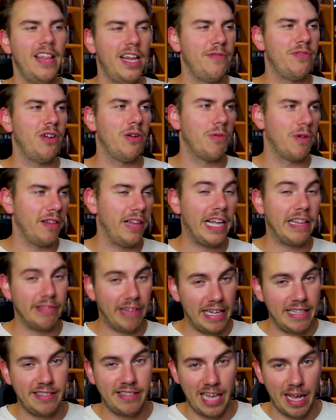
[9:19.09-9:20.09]
that if there were like
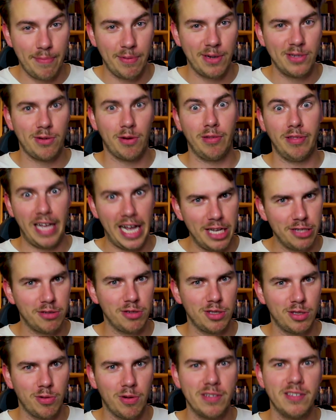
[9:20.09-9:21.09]
lightsabers or
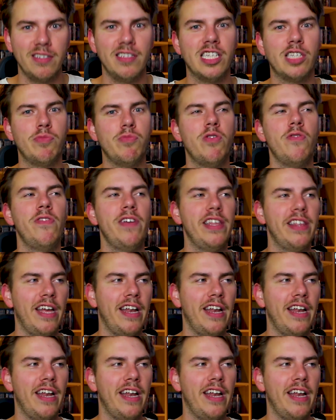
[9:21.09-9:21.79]
laser swords in this movie,